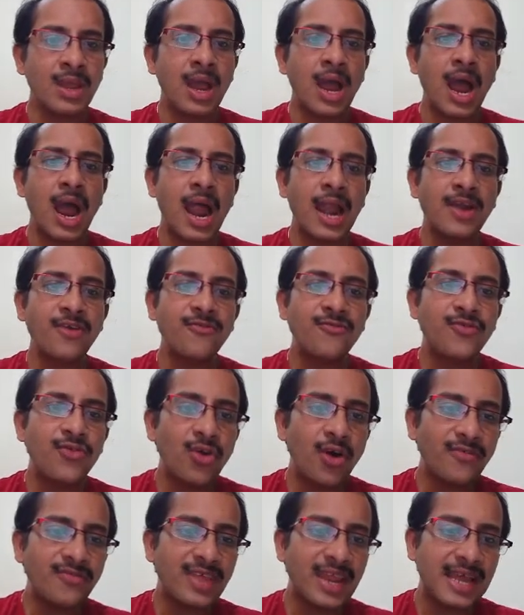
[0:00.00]
and few
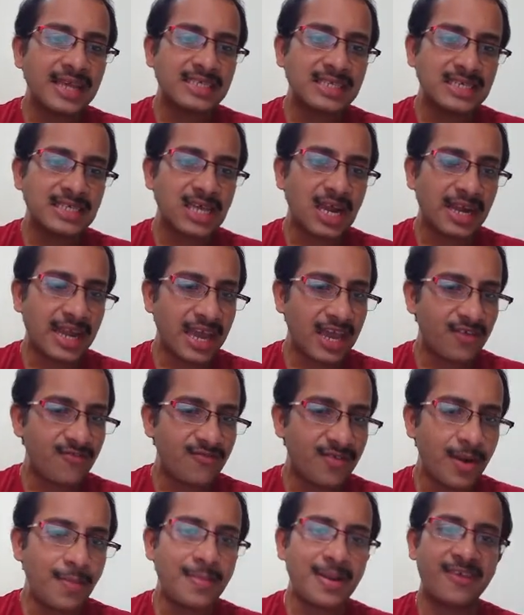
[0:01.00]
of the lectures are taken
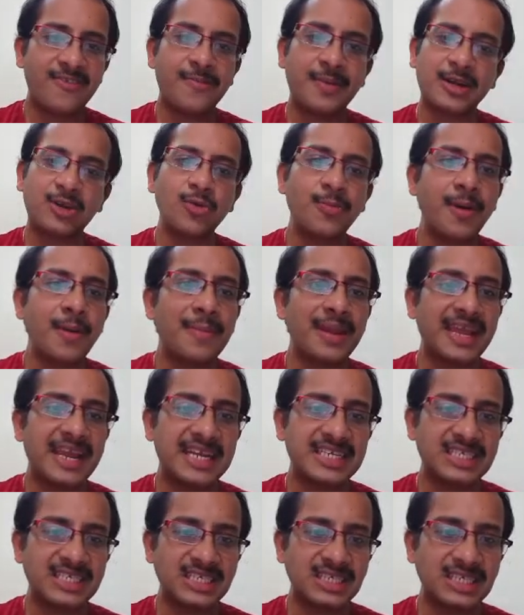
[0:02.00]
from respective
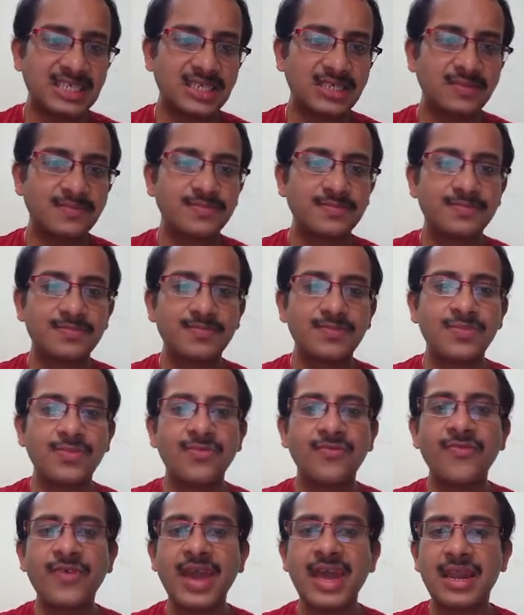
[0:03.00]
publications
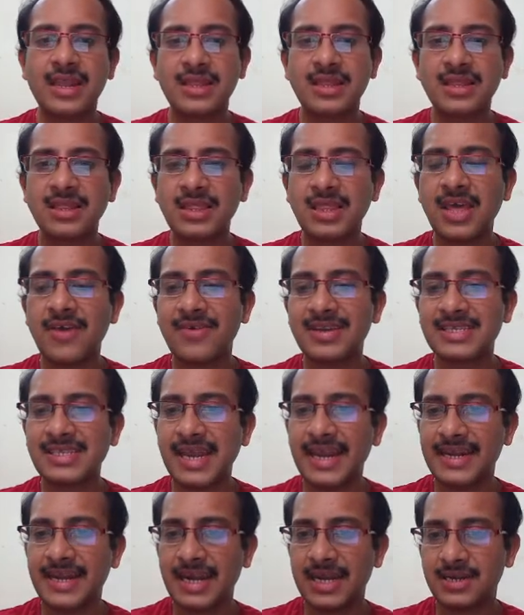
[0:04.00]
where they were
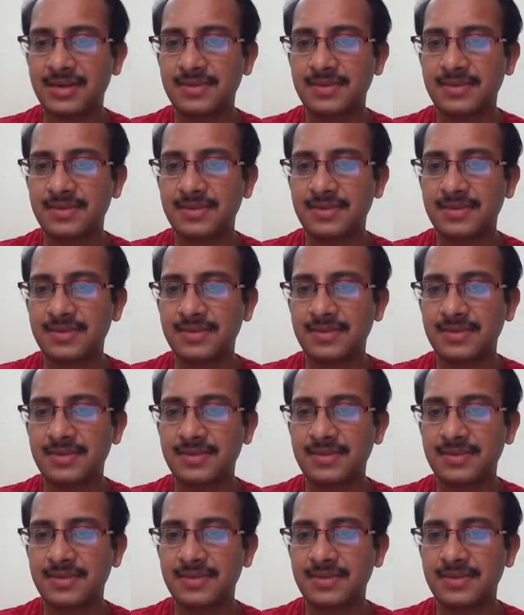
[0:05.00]
cited.